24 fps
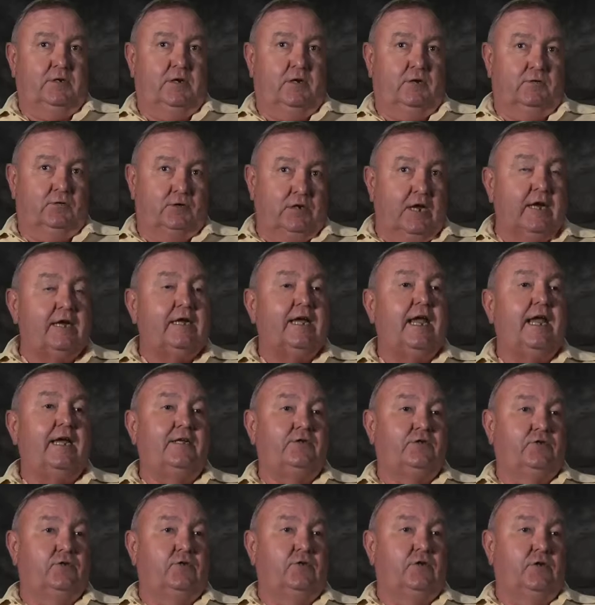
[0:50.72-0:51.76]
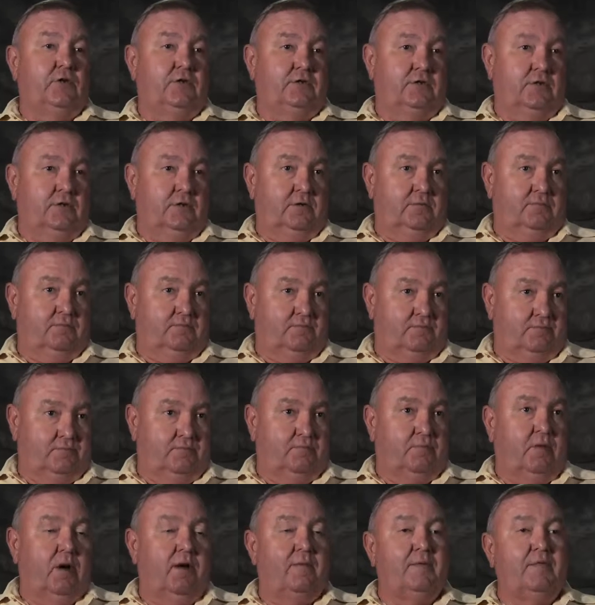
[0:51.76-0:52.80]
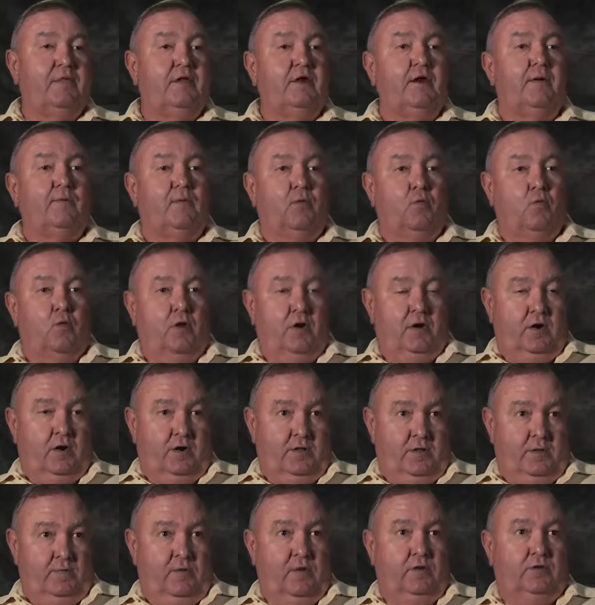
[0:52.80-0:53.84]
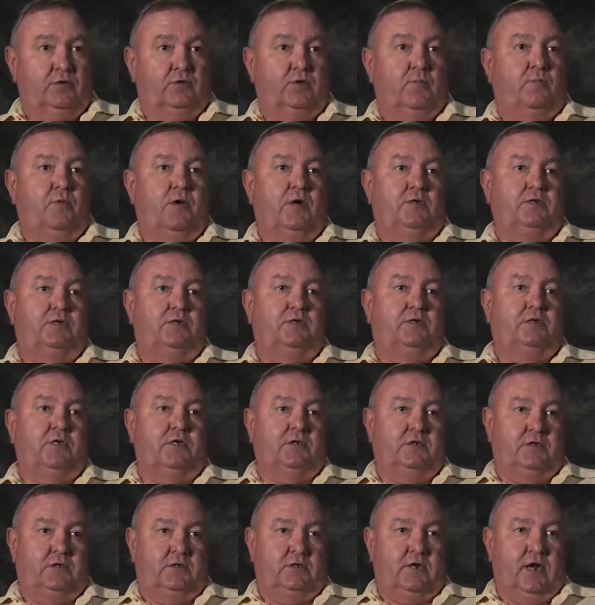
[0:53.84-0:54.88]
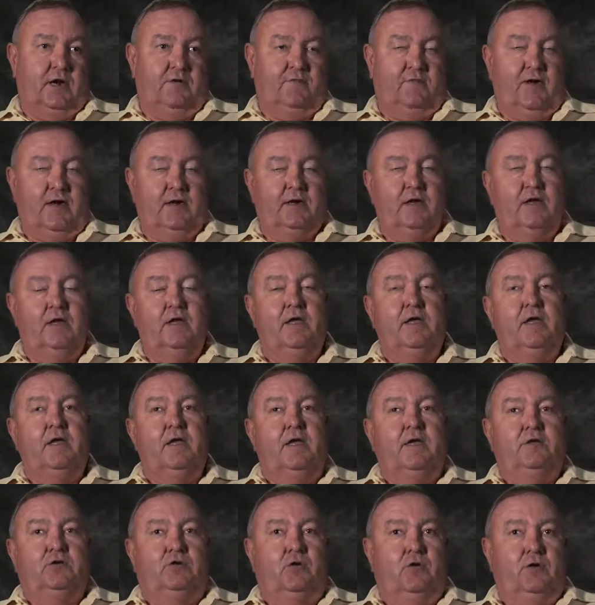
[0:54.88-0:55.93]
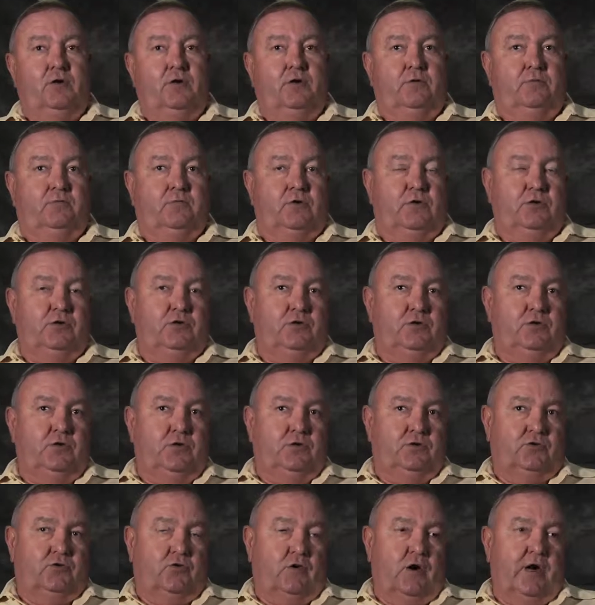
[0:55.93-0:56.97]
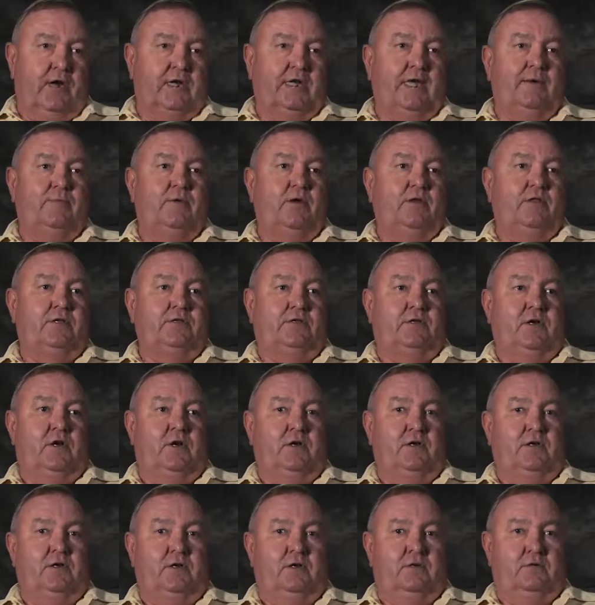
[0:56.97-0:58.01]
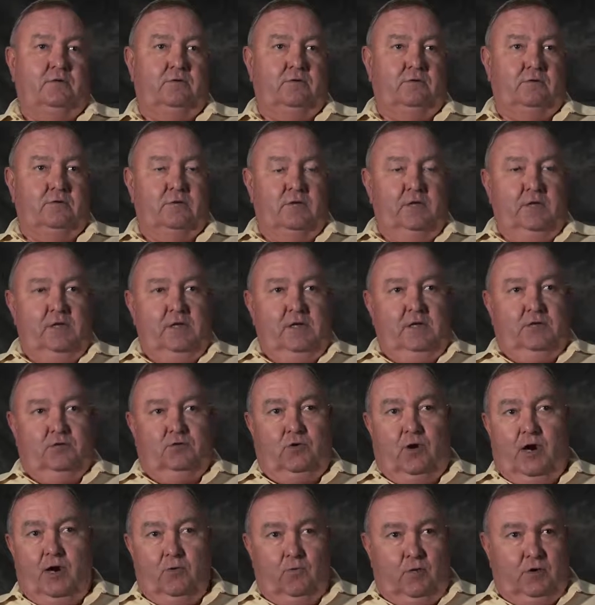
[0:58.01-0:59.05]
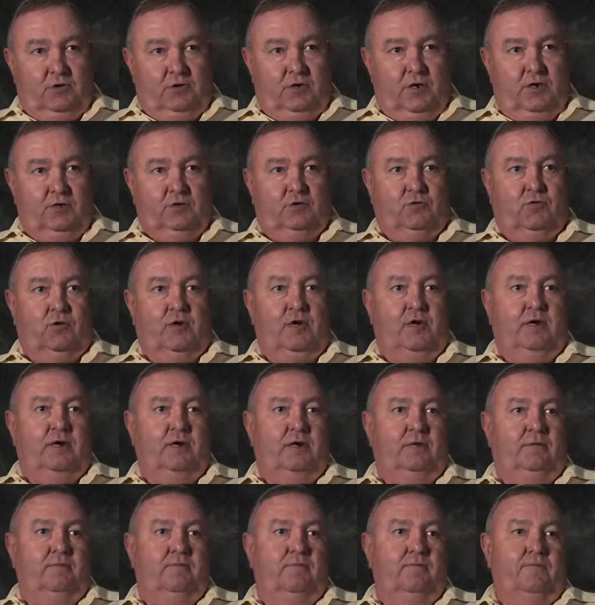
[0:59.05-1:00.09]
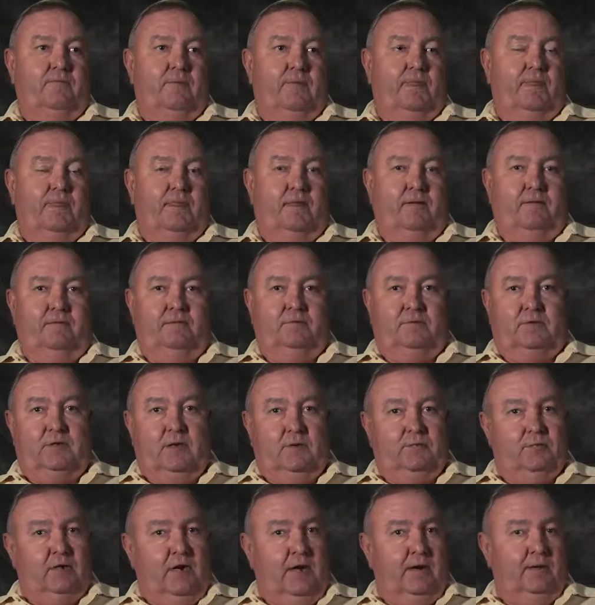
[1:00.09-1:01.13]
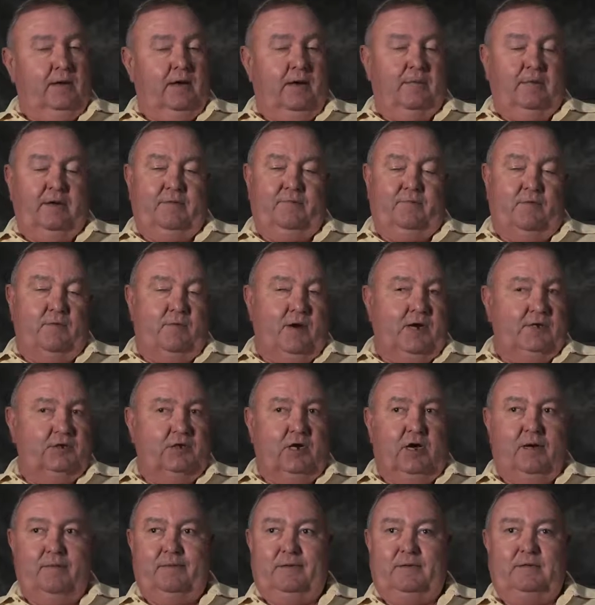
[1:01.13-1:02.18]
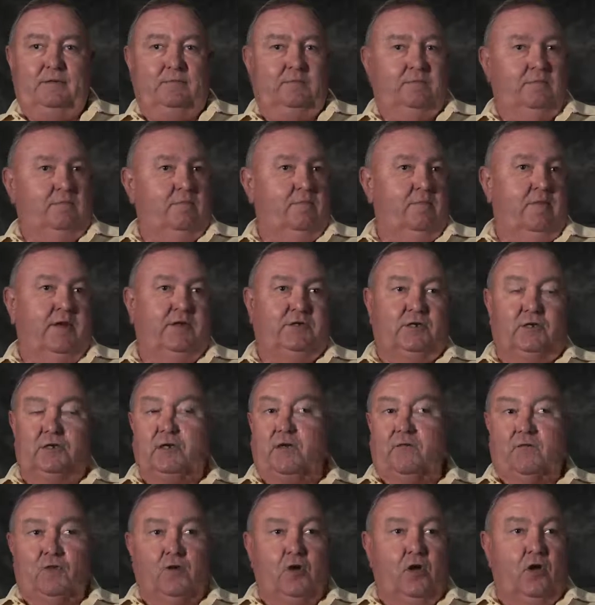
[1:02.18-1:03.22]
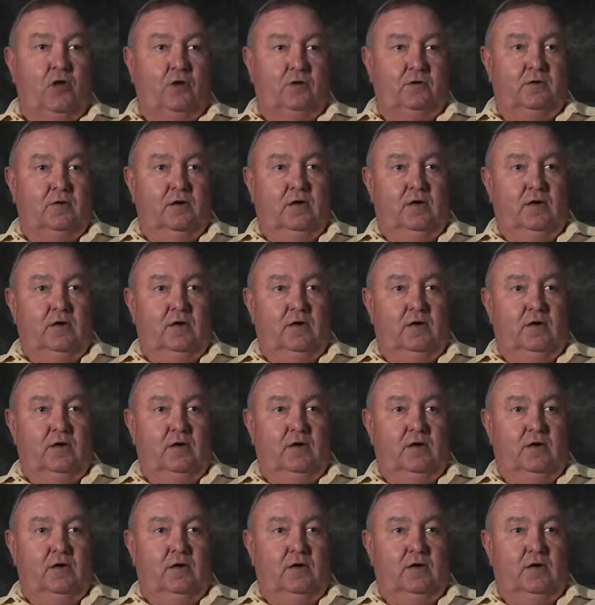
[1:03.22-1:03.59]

you know, skin cancer is a, probably the number one on the immunosuppressants as a side effect. So you, you, you try and keep out of the sun. You try and wear sunscreen. Sometimes, I mean, for my job, it makes it difficult.